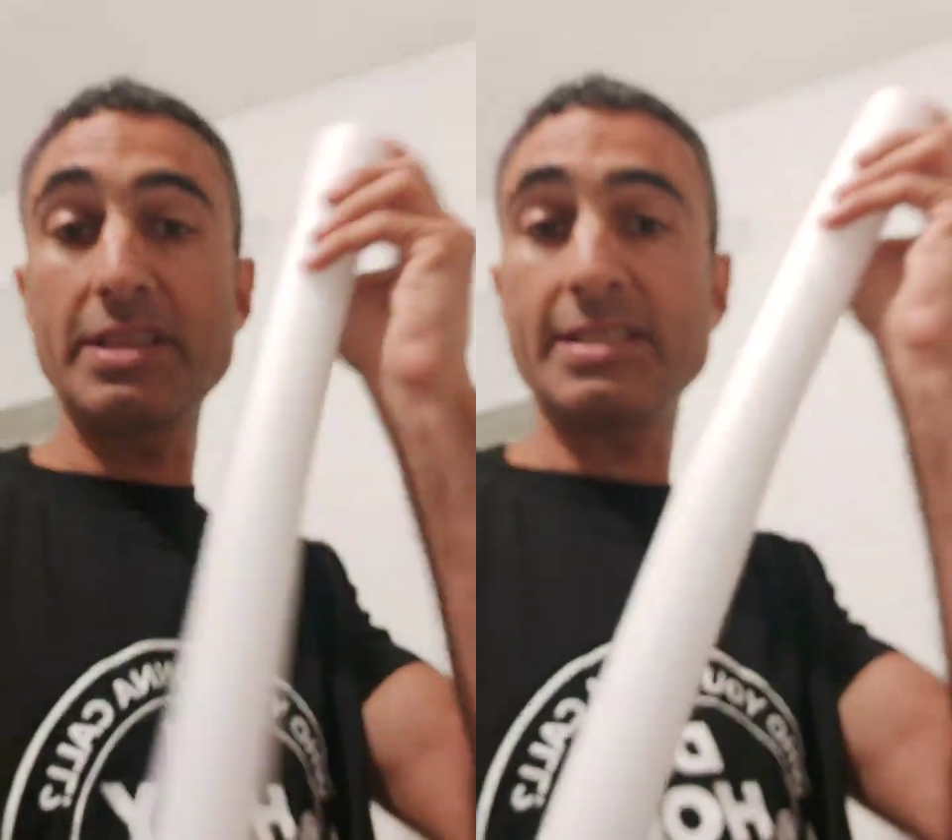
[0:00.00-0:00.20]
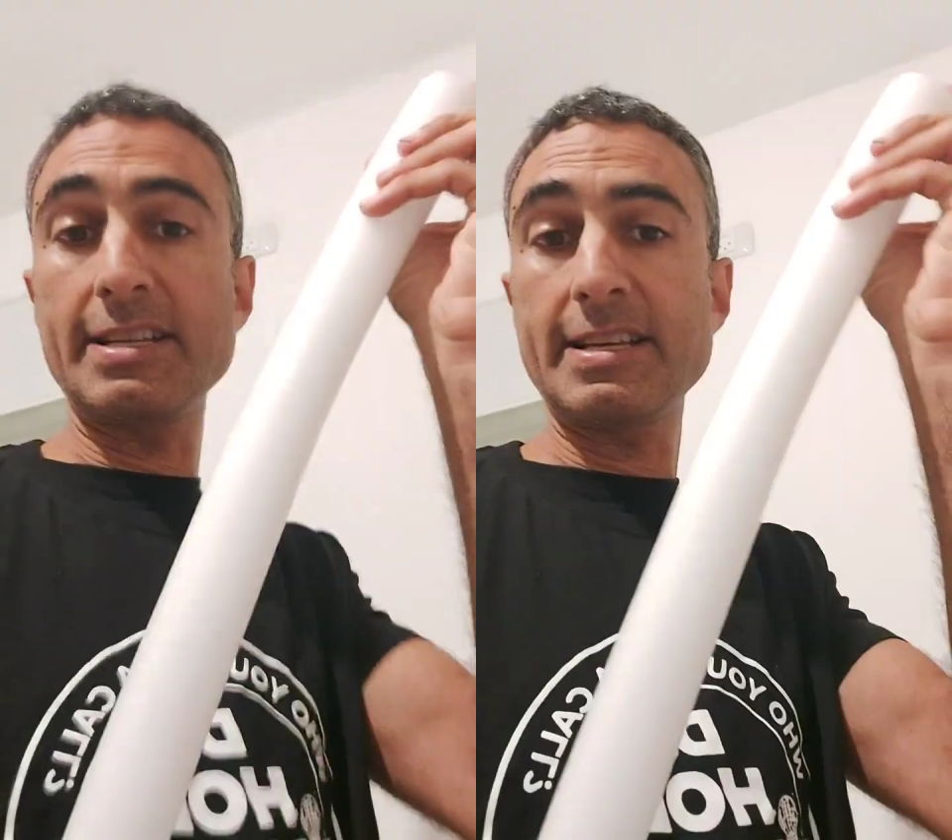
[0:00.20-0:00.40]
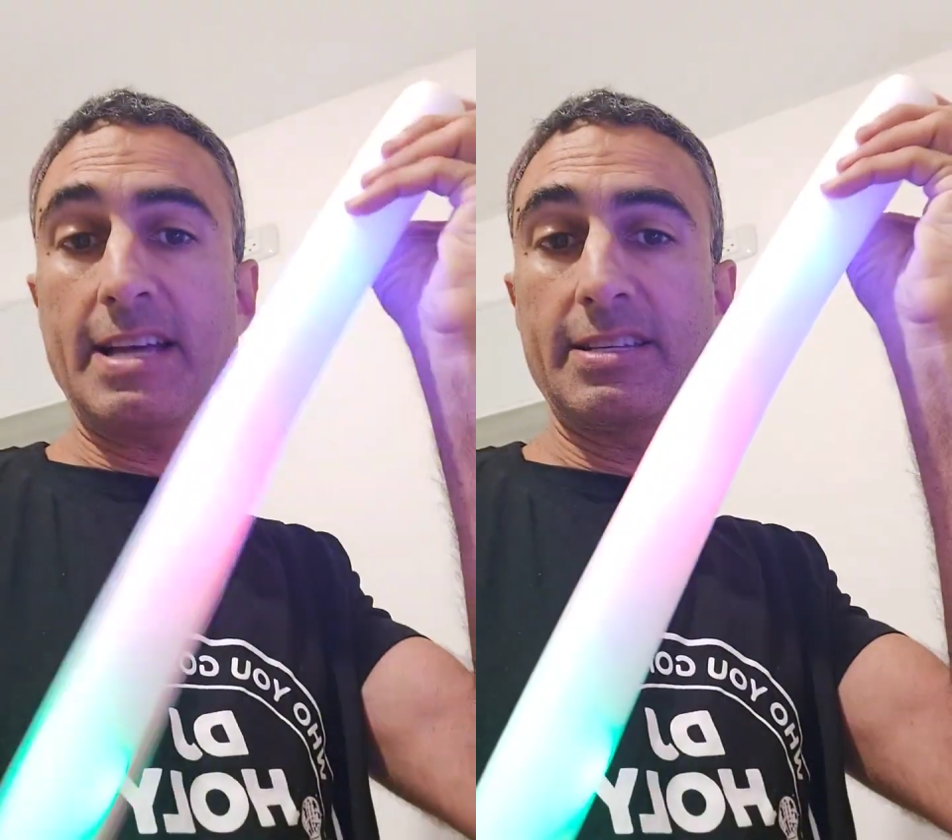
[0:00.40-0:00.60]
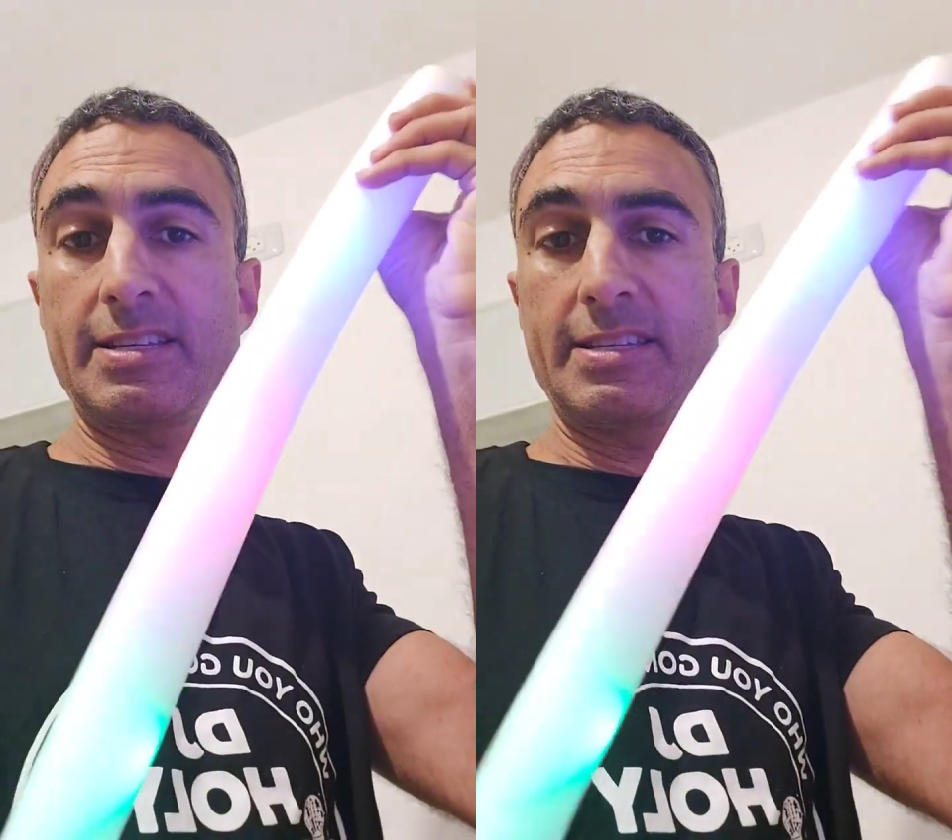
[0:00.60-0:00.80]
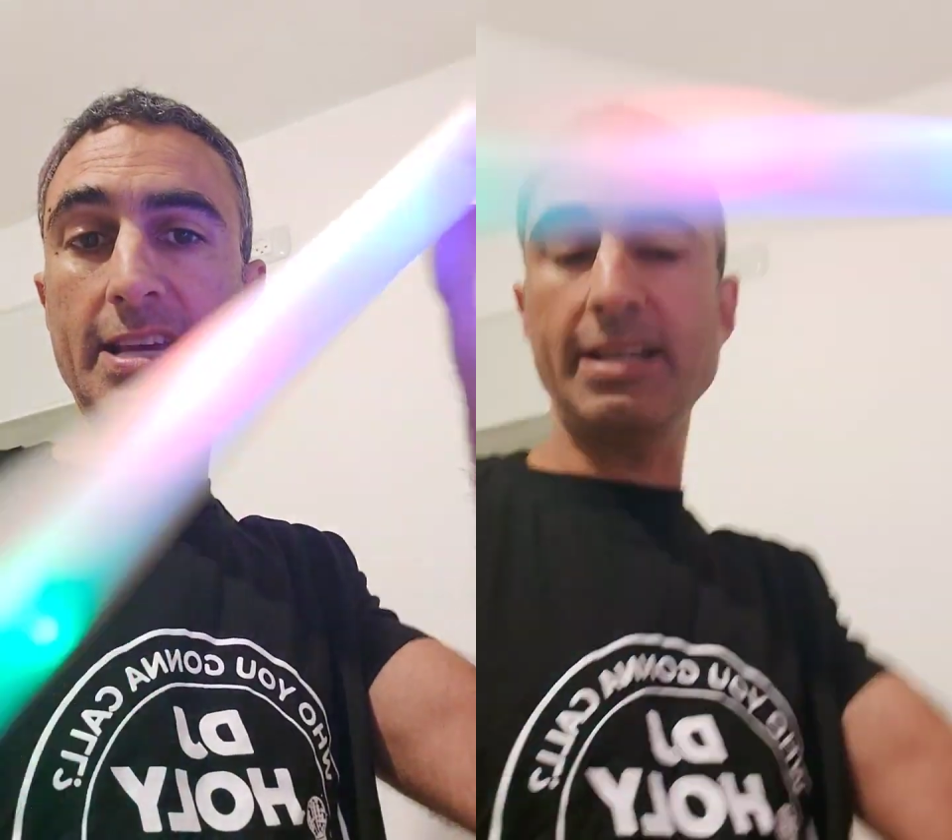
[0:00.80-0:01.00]
this thing
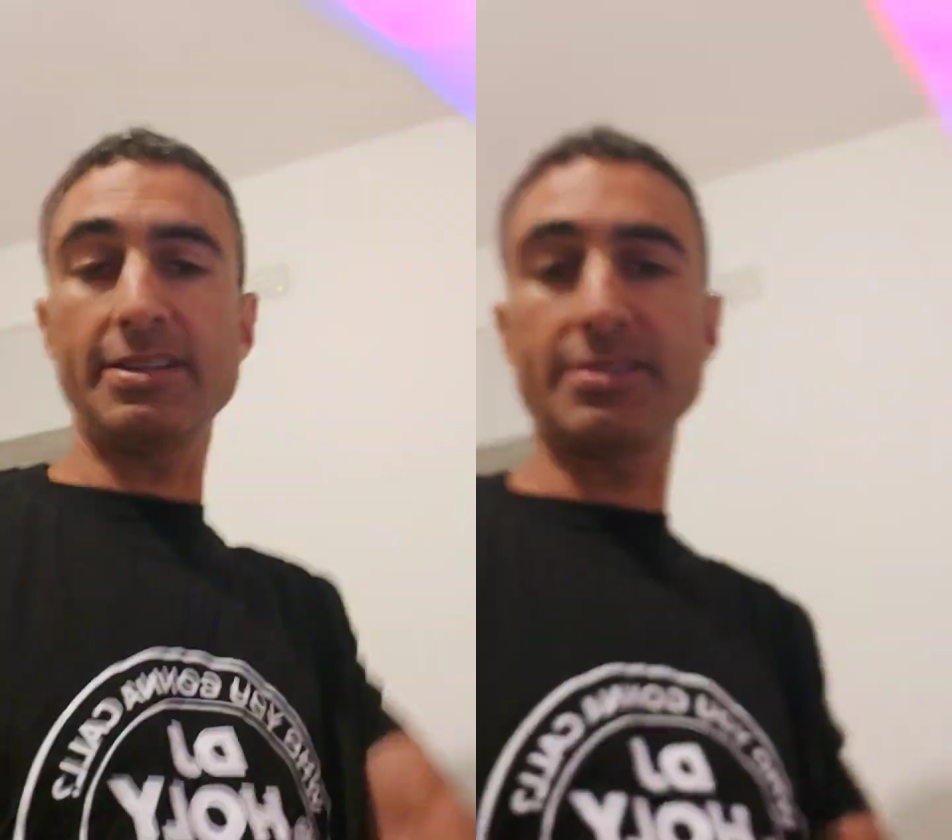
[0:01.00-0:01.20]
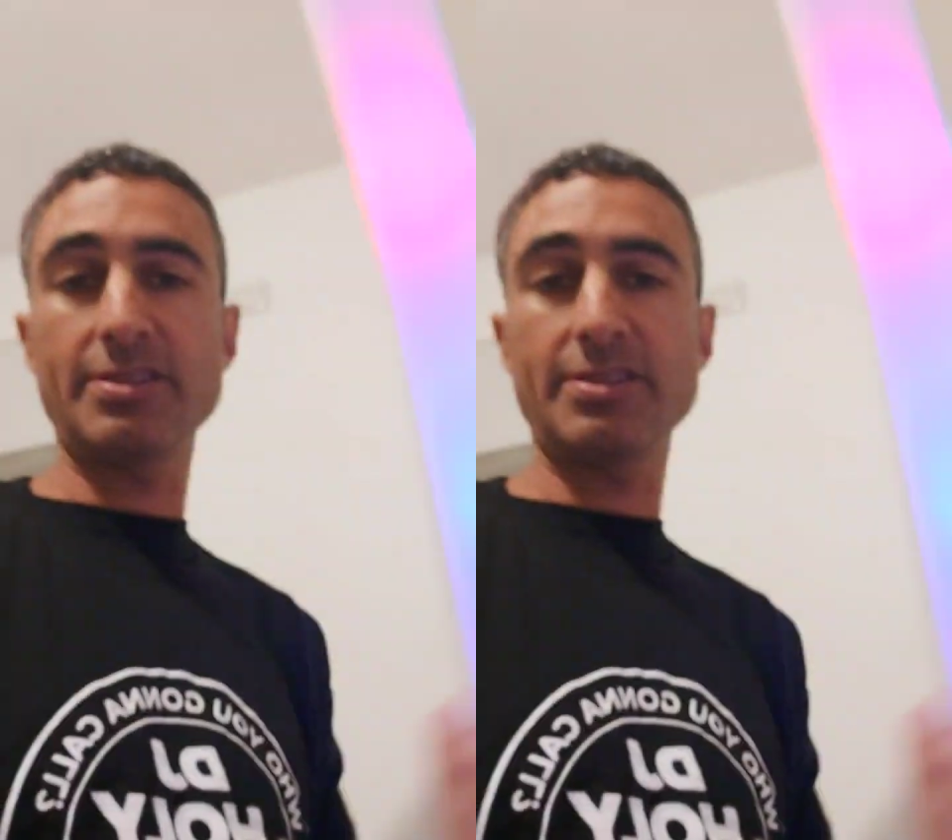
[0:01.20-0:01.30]
has settings,